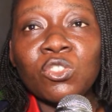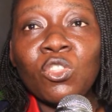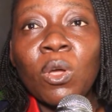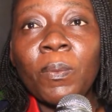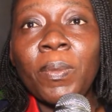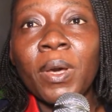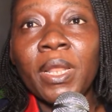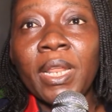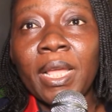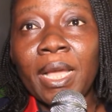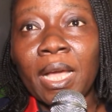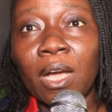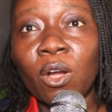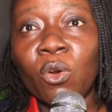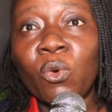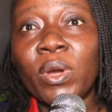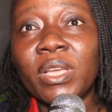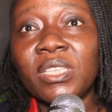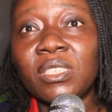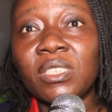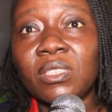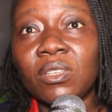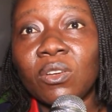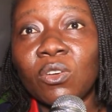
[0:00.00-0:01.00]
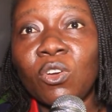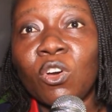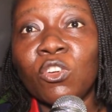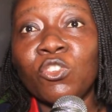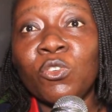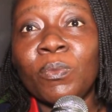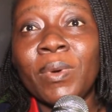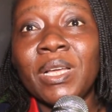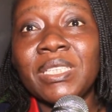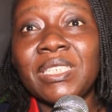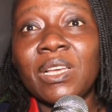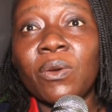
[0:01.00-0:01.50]
nobody can question God.
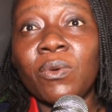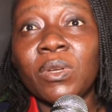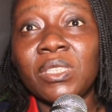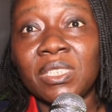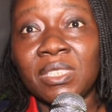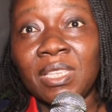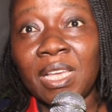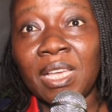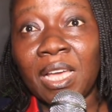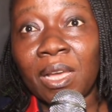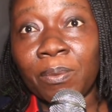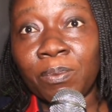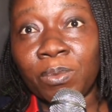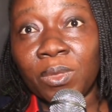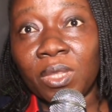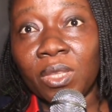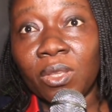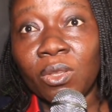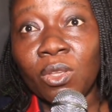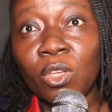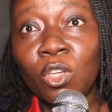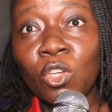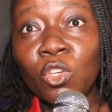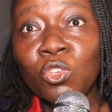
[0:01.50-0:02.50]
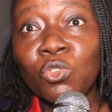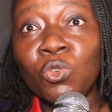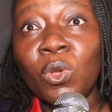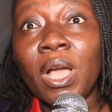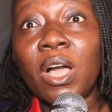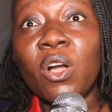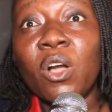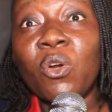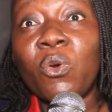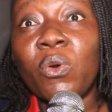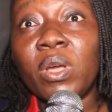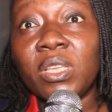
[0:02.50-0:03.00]
No matter what is happening, you
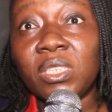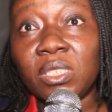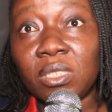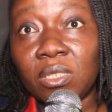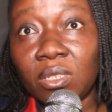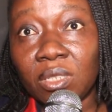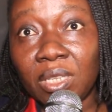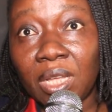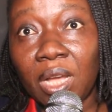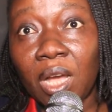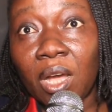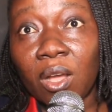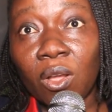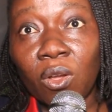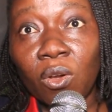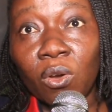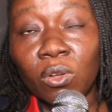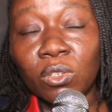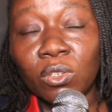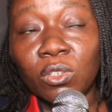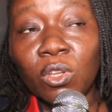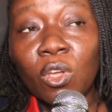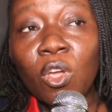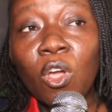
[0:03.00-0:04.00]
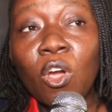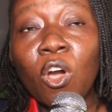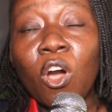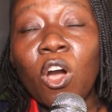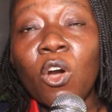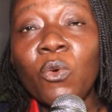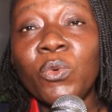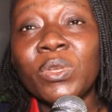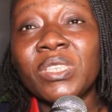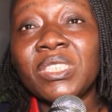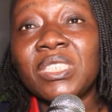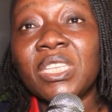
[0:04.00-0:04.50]
can't question our God.
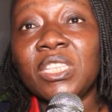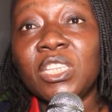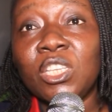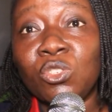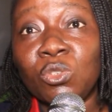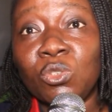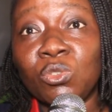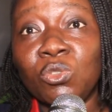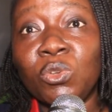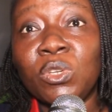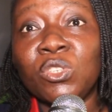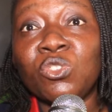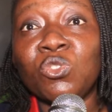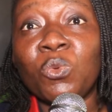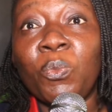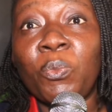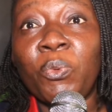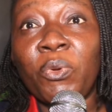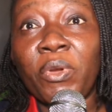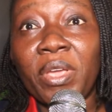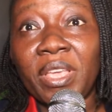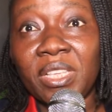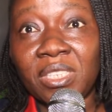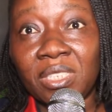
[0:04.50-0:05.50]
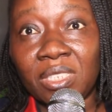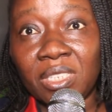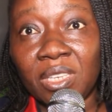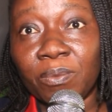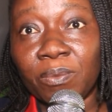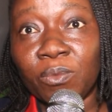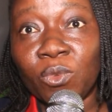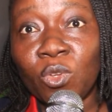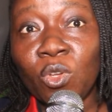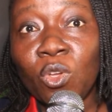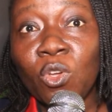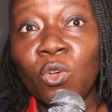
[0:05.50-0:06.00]
All we still need to do is to praise
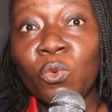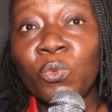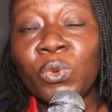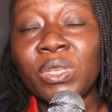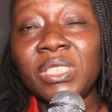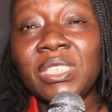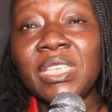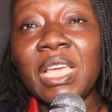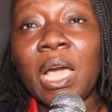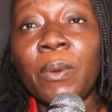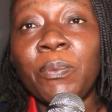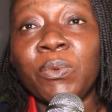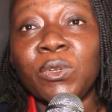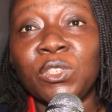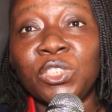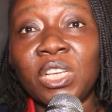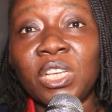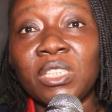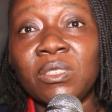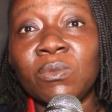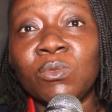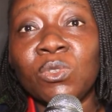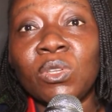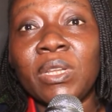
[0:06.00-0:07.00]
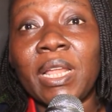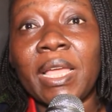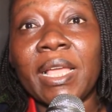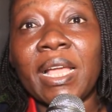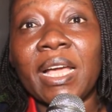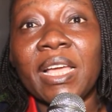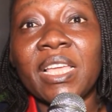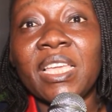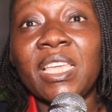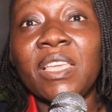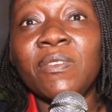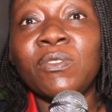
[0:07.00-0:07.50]
Him. We still appreciate Him so that He
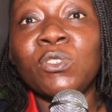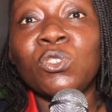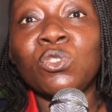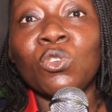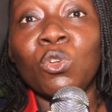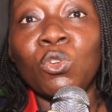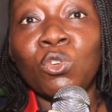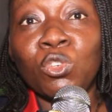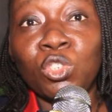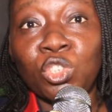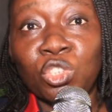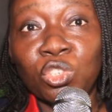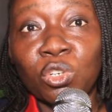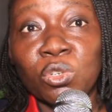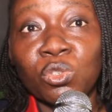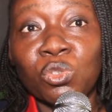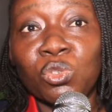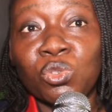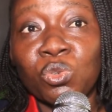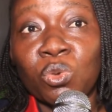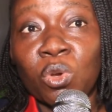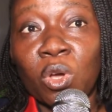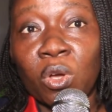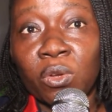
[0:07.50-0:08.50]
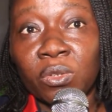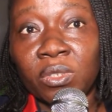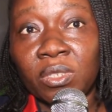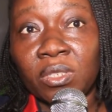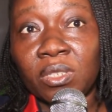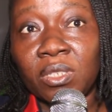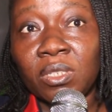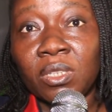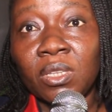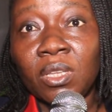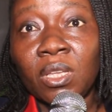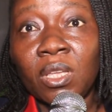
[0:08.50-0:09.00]
can give solution to
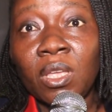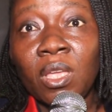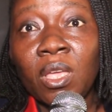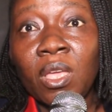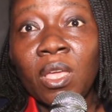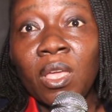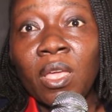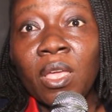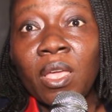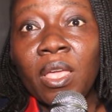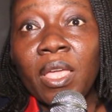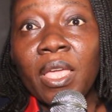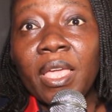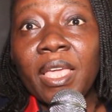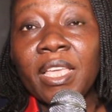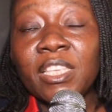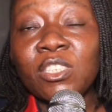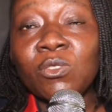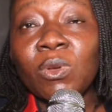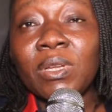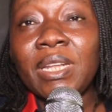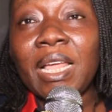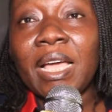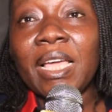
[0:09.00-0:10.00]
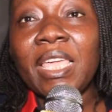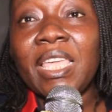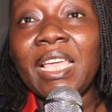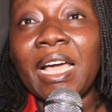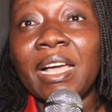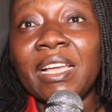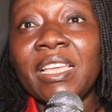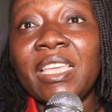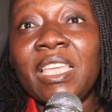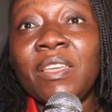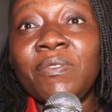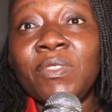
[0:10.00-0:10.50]
us. He's one that
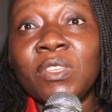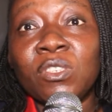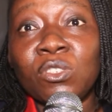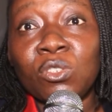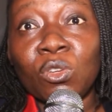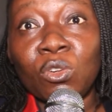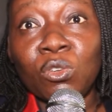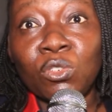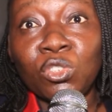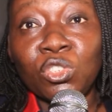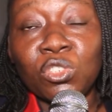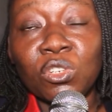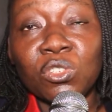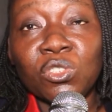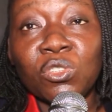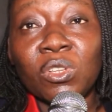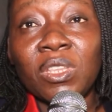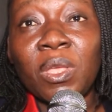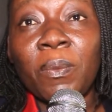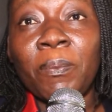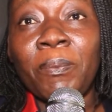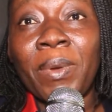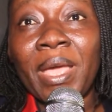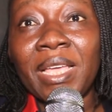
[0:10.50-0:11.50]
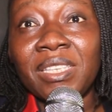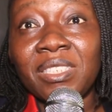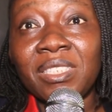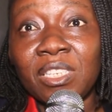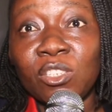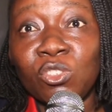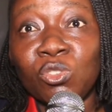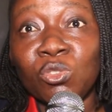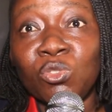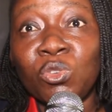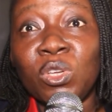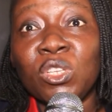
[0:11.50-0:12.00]
can give the solution. So the best
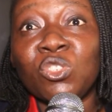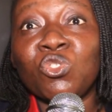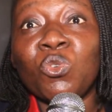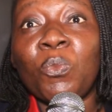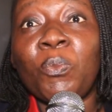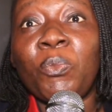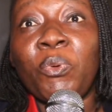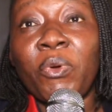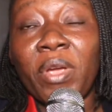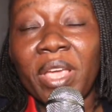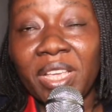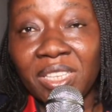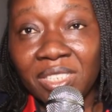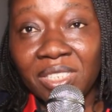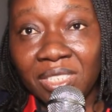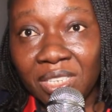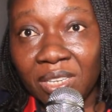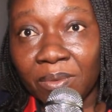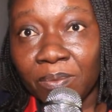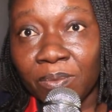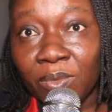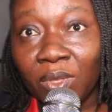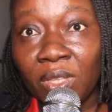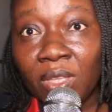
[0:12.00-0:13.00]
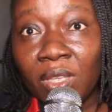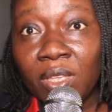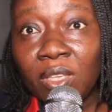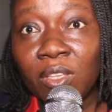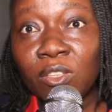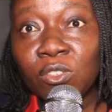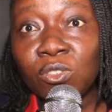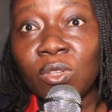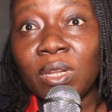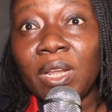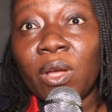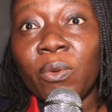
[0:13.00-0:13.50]
thing to do is to praise Him
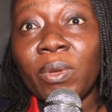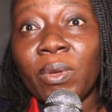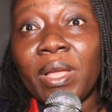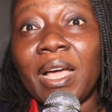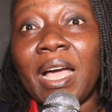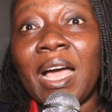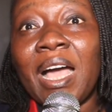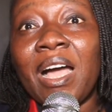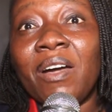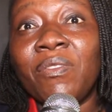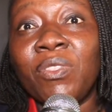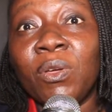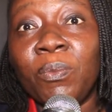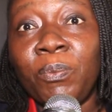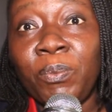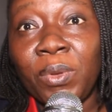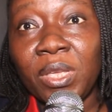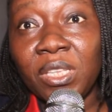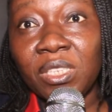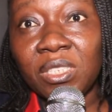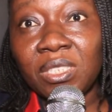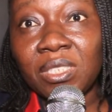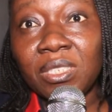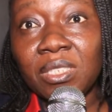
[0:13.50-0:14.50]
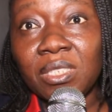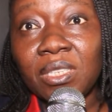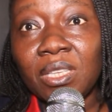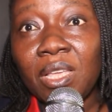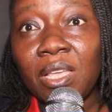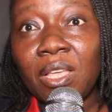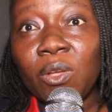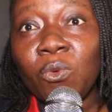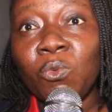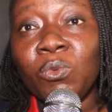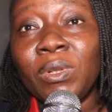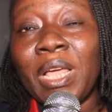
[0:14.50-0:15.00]
so that we can have the peace
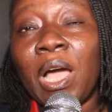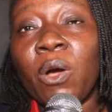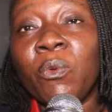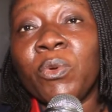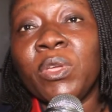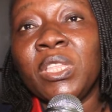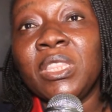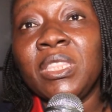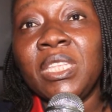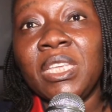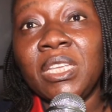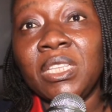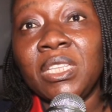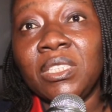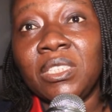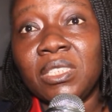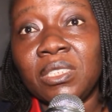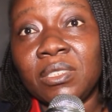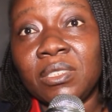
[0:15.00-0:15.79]
that we need.